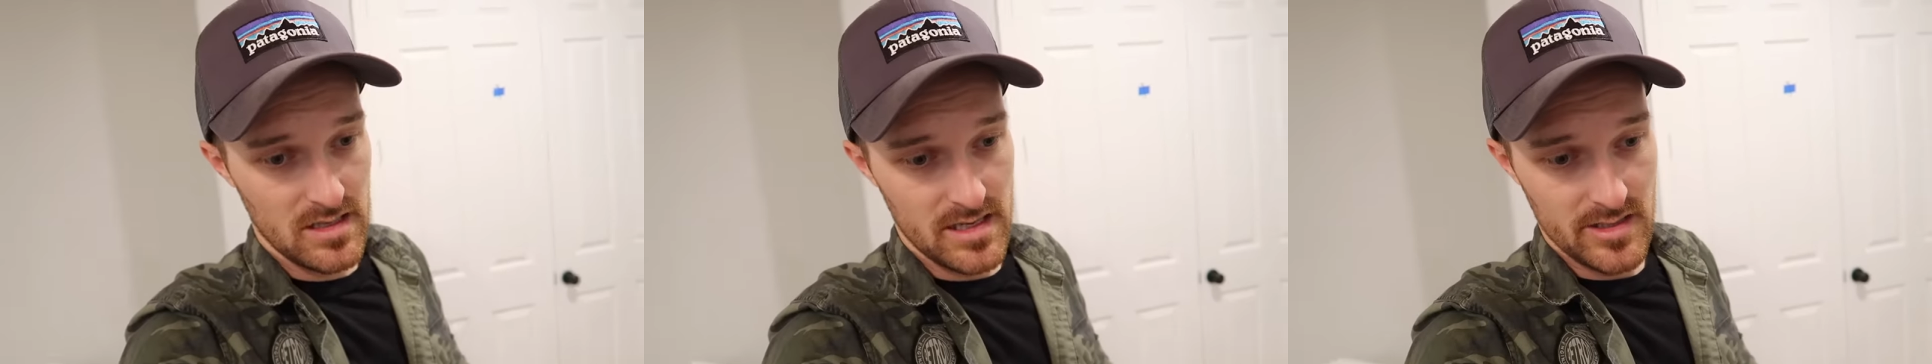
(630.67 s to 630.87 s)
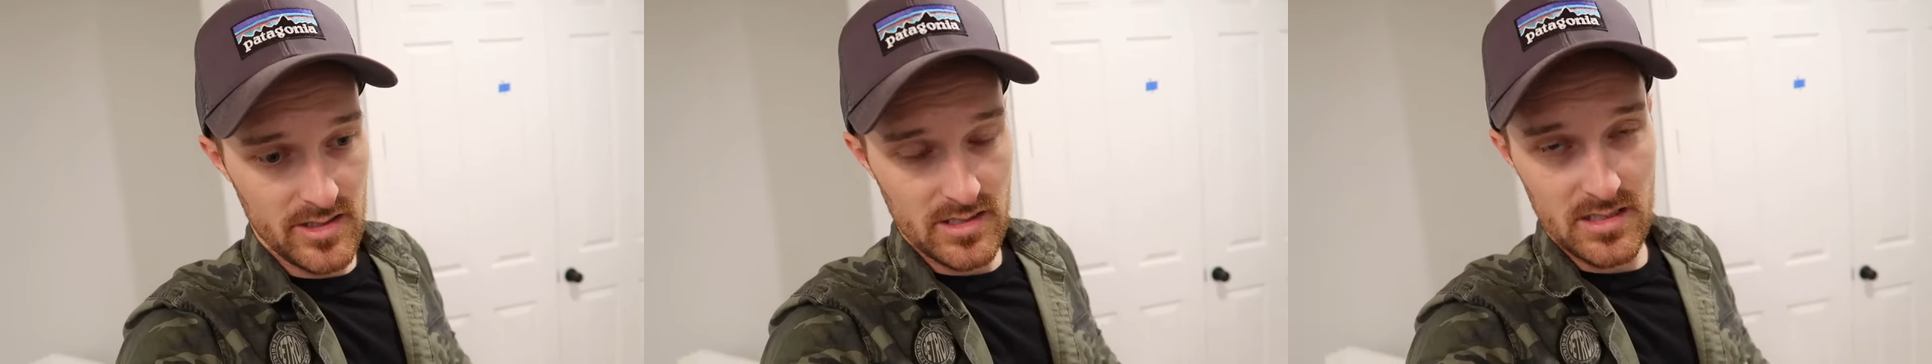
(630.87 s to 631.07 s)

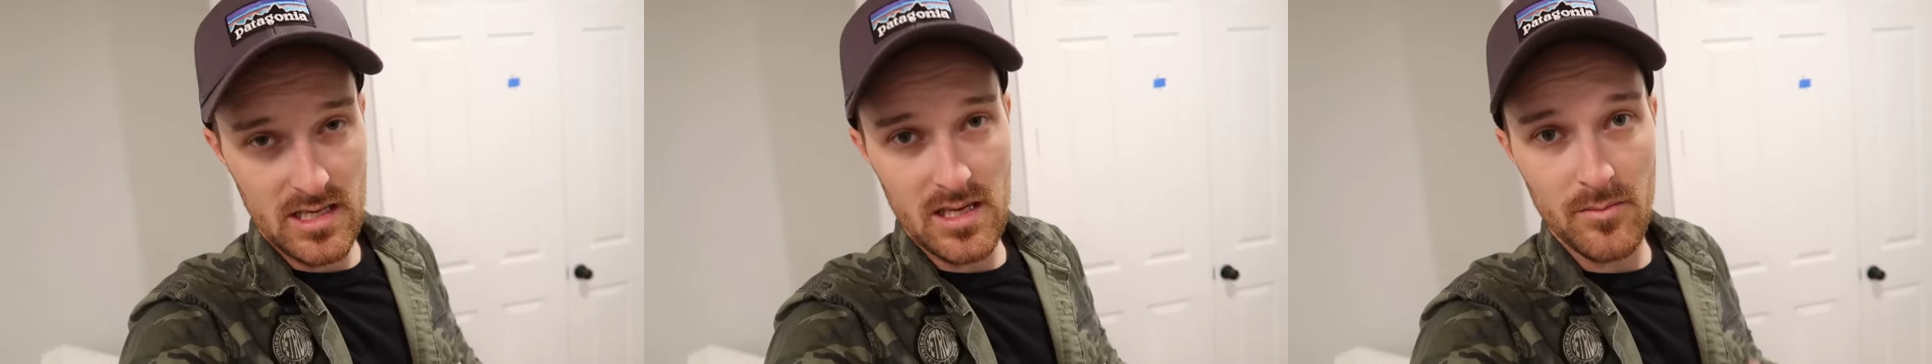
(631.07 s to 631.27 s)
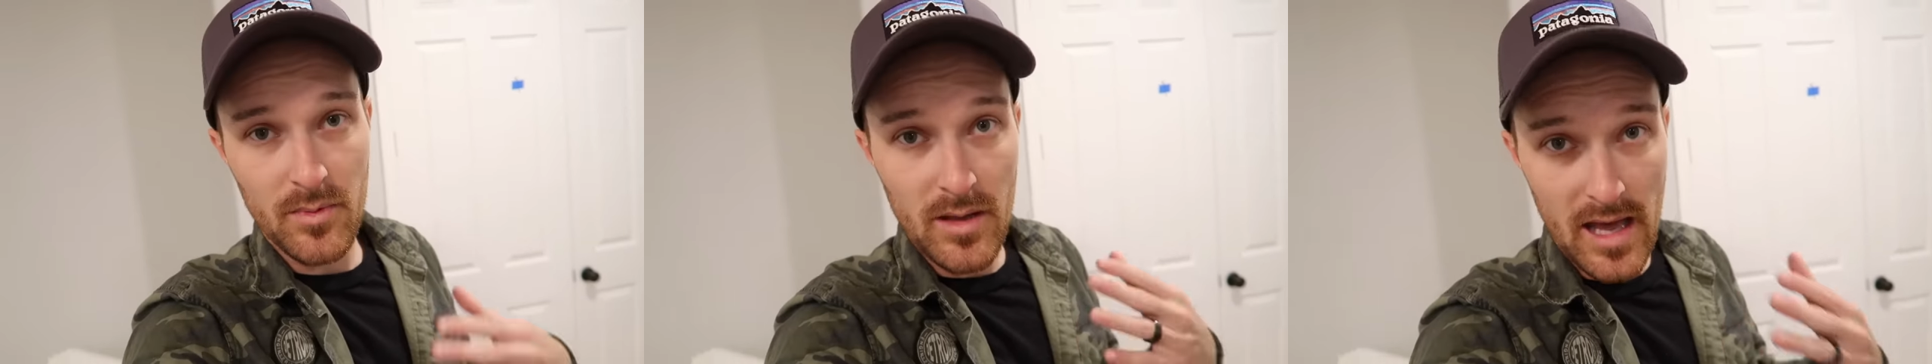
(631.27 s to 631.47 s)
and just
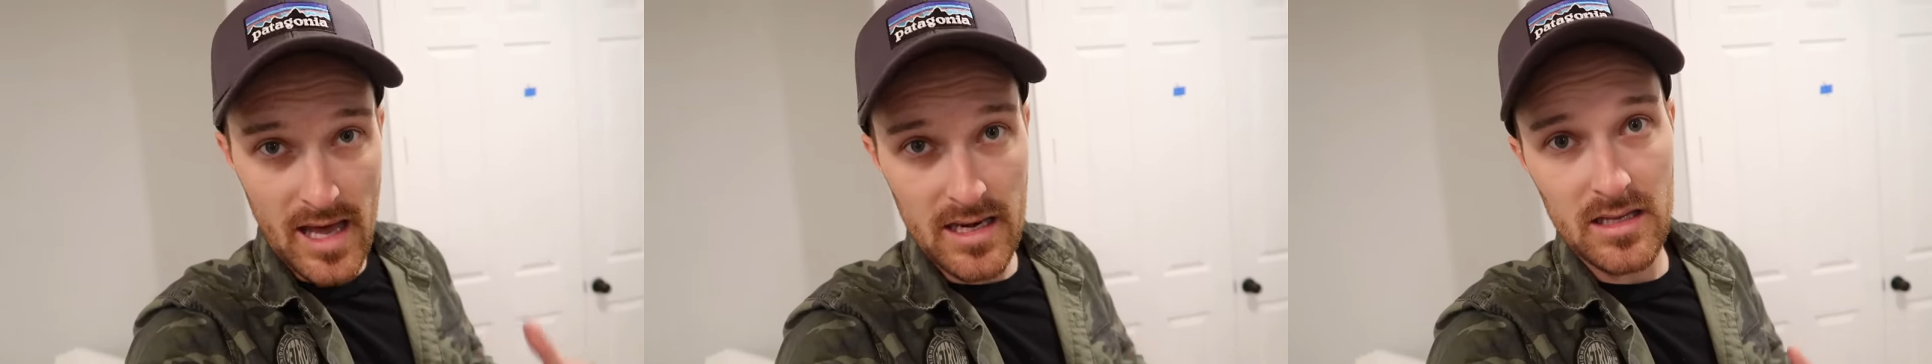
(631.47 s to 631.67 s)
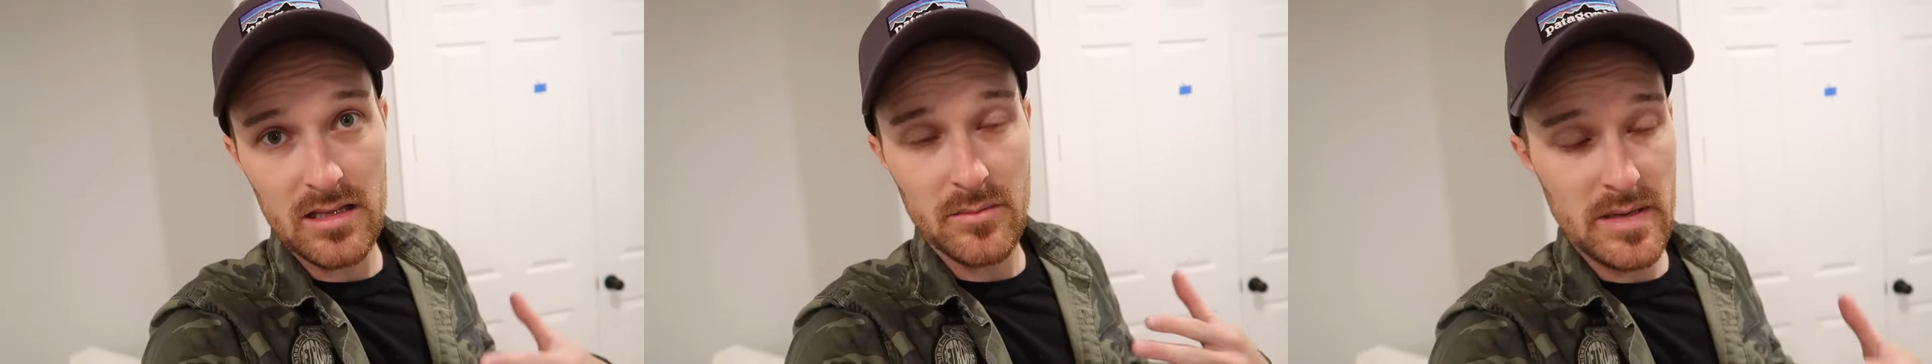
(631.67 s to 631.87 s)
keep
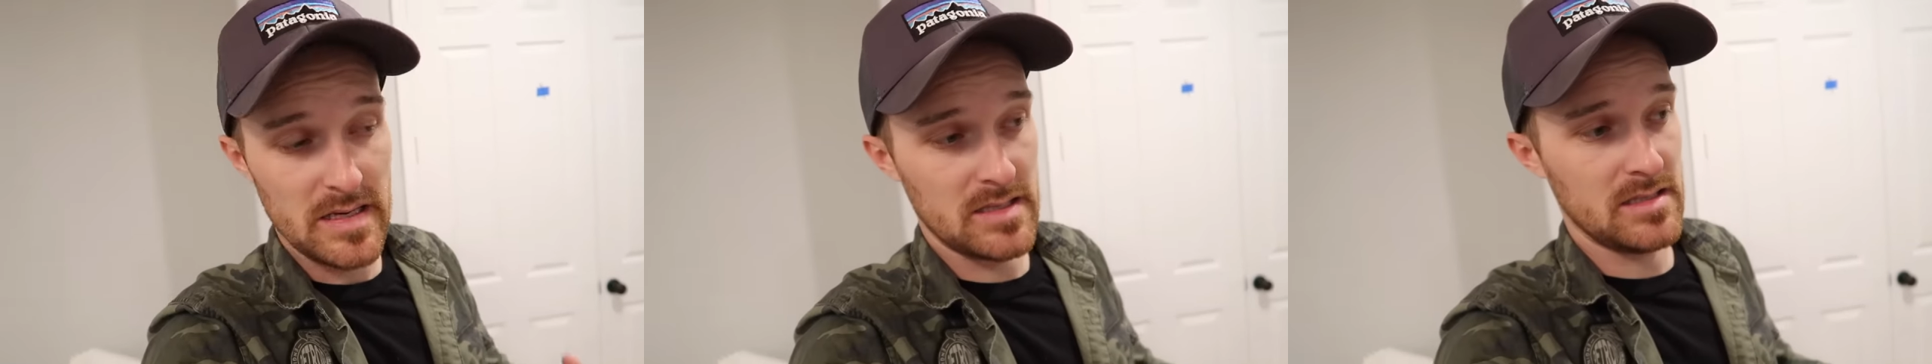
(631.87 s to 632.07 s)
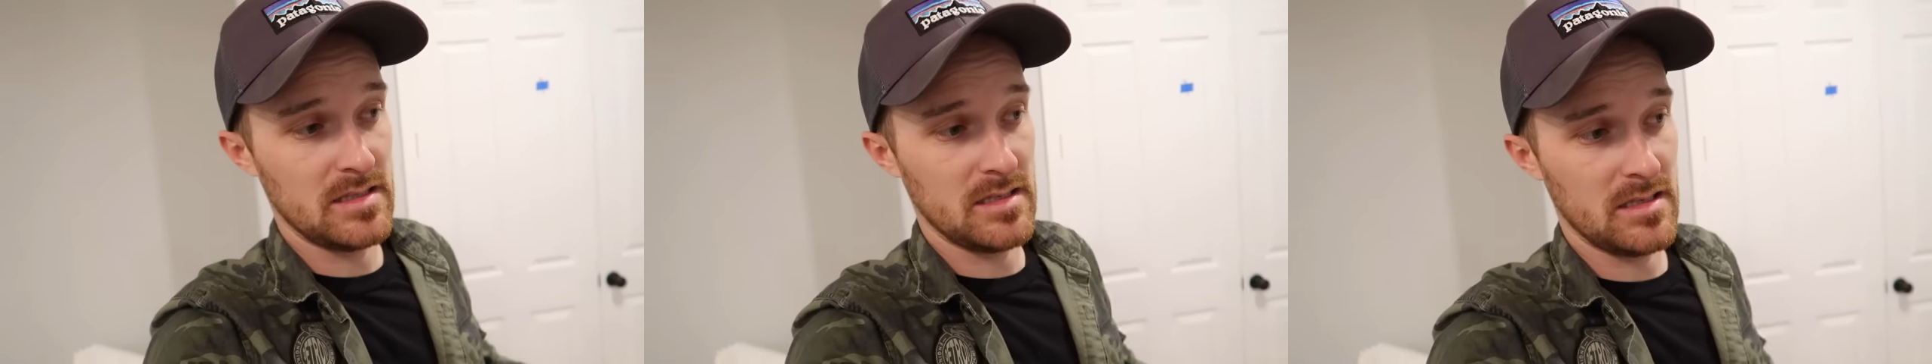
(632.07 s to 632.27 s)
adding the
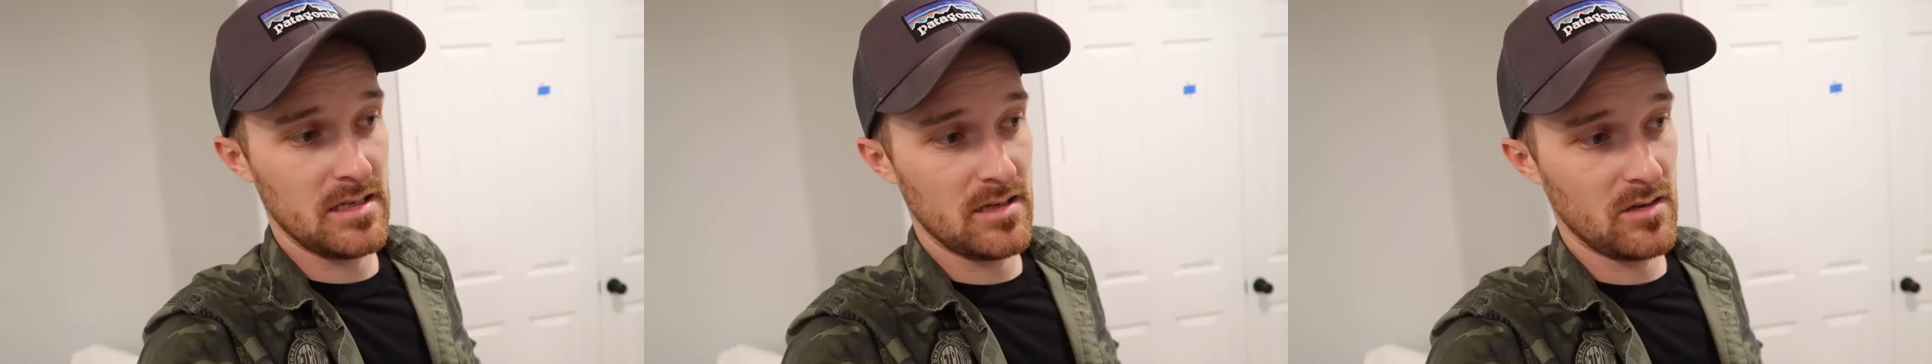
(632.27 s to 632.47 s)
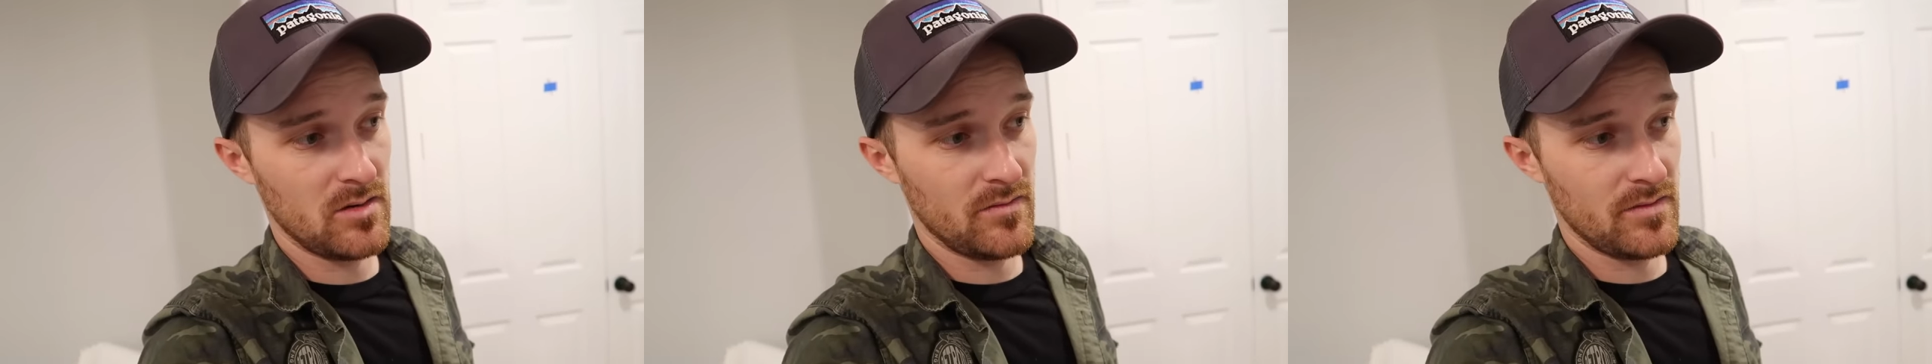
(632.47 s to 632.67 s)
medicine
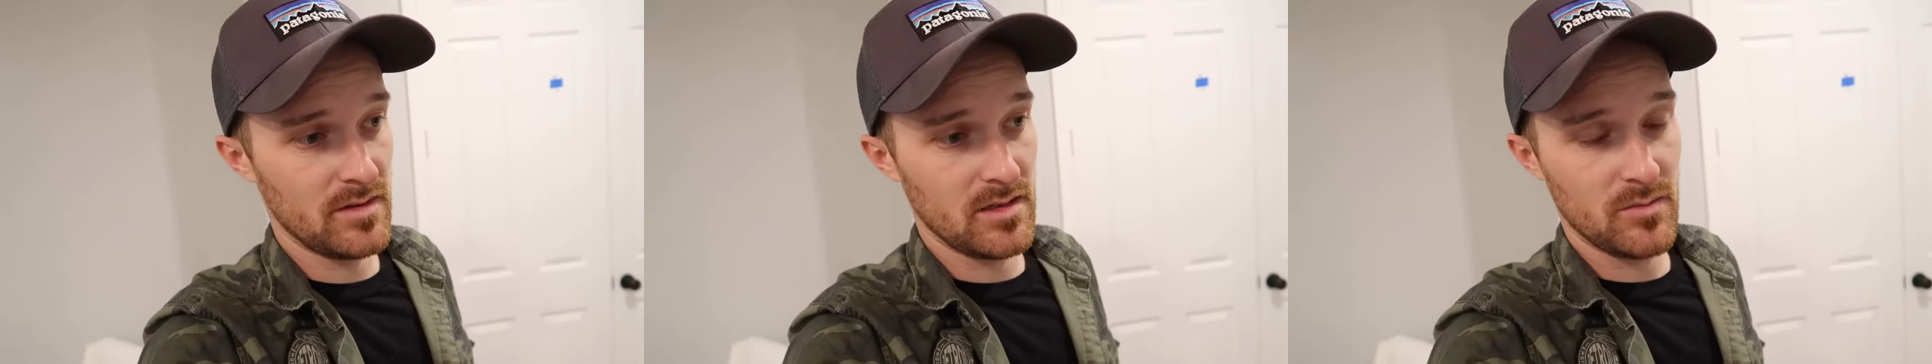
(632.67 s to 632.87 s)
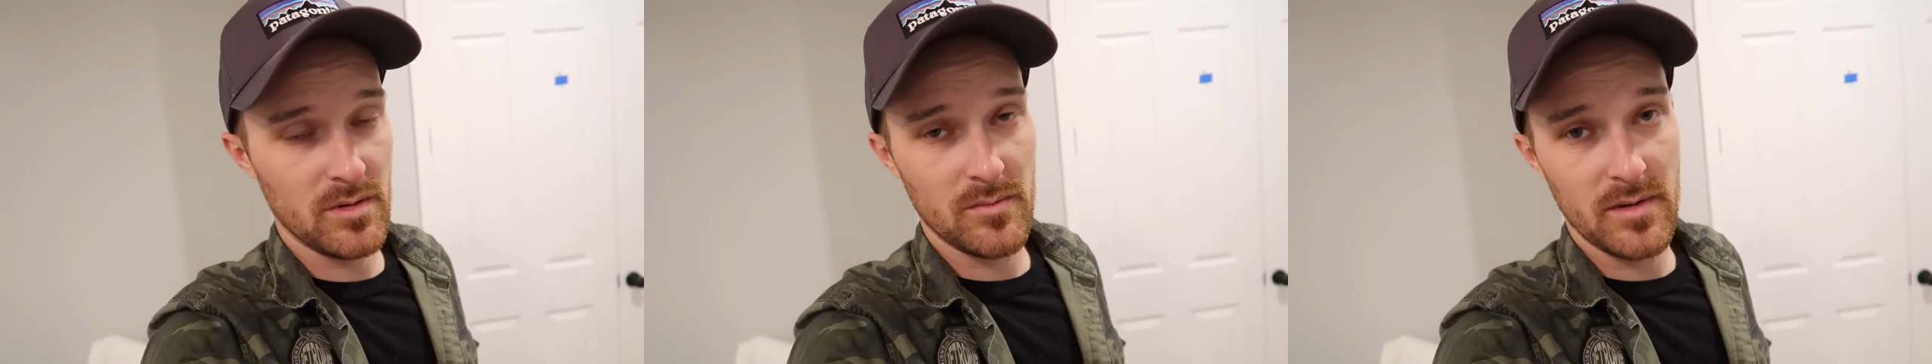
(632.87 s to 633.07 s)
and
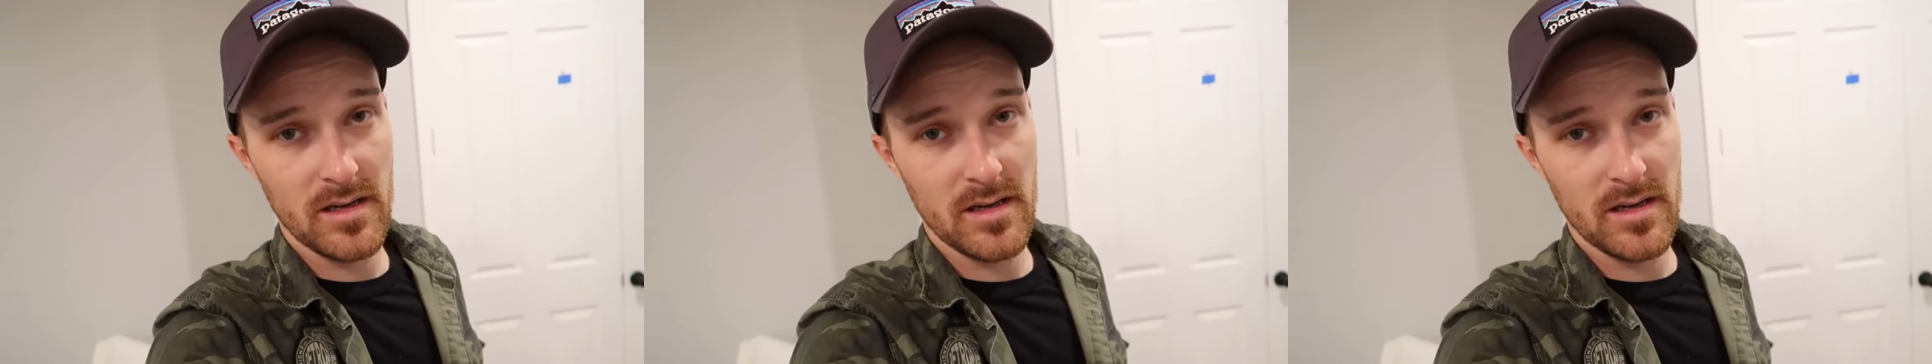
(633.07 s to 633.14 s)
hopefully it'll be